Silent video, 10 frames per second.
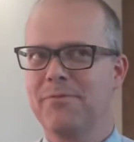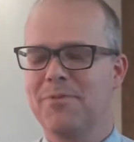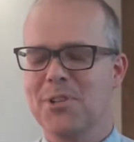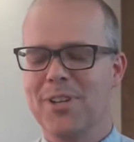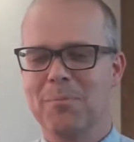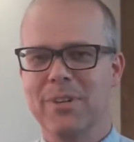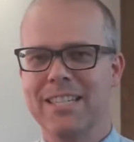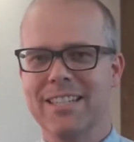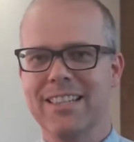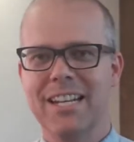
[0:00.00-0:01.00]
for some
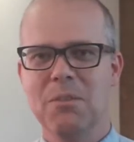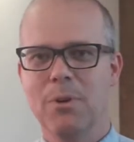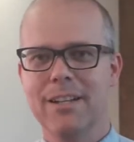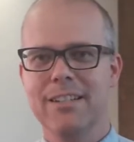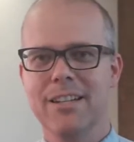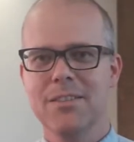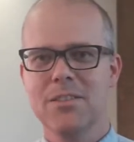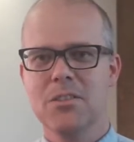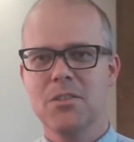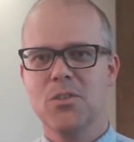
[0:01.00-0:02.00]
reason that he wanted to
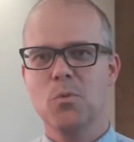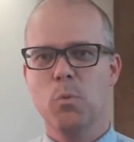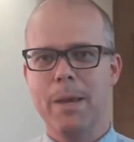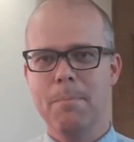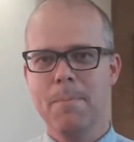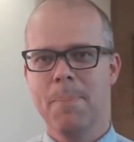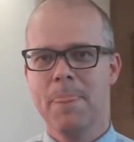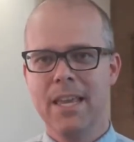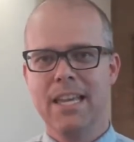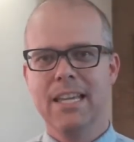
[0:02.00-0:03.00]
swim
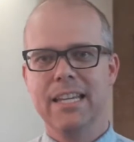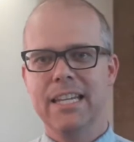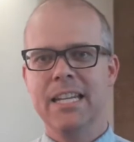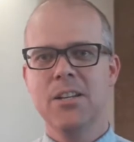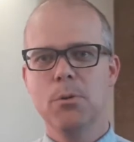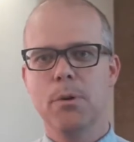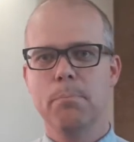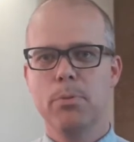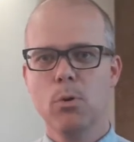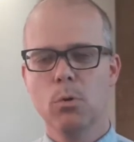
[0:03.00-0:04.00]
into a
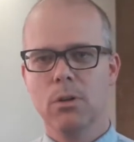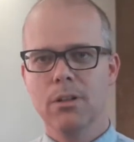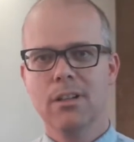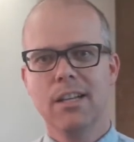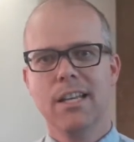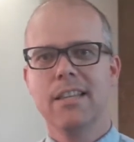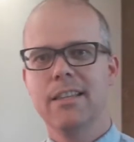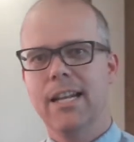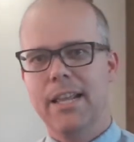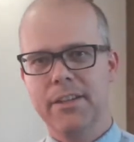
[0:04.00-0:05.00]
pool
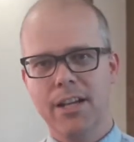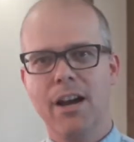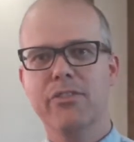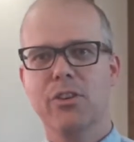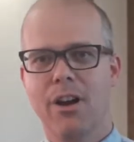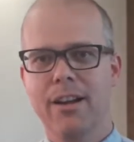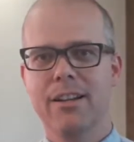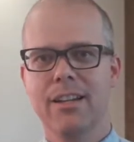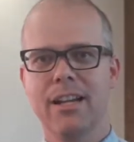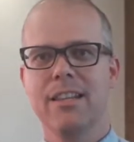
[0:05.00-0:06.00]
that had the cover on.
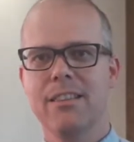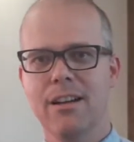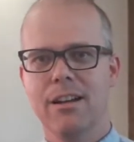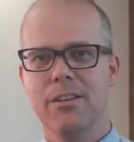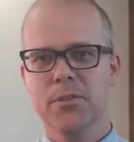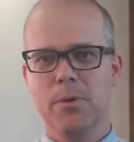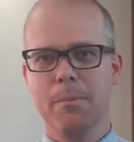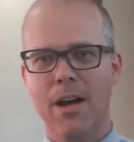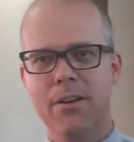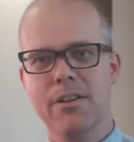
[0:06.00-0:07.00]
And he thought, I'll
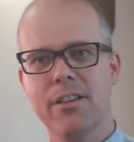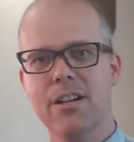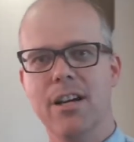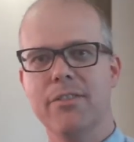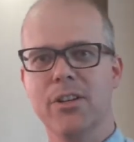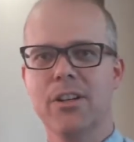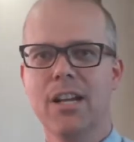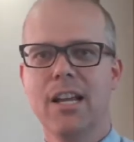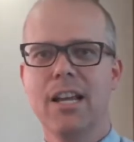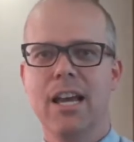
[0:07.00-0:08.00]
swim under the cover
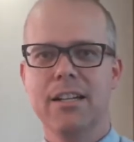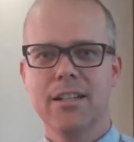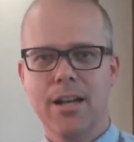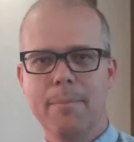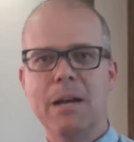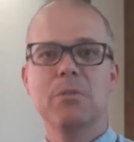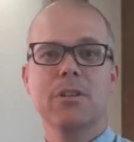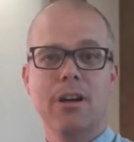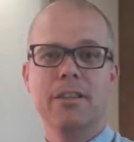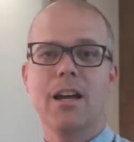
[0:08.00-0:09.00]
and come out
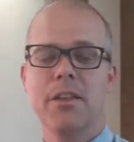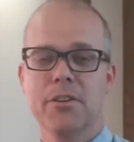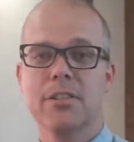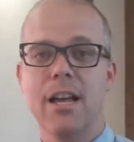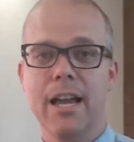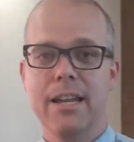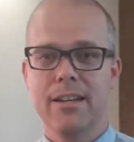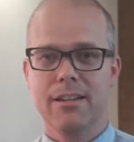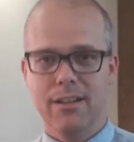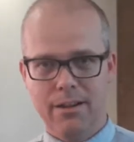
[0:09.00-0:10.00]
on the other side
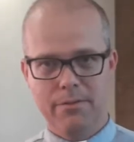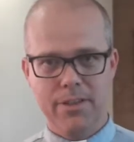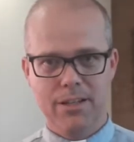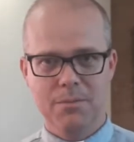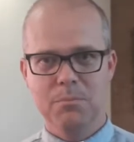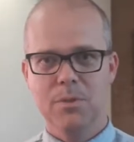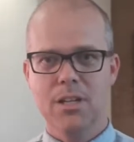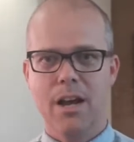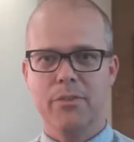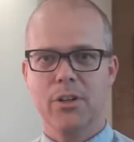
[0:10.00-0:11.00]
of the
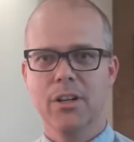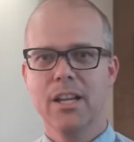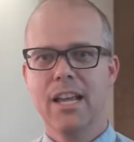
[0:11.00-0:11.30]
cover.